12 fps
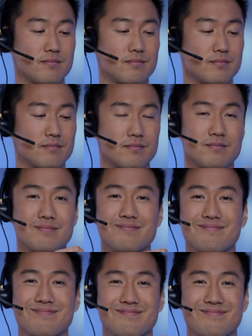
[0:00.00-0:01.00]

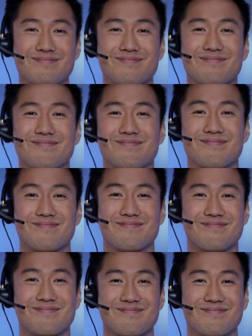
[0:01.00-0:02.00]

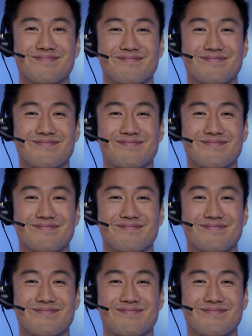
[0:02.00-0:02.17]
[no speech]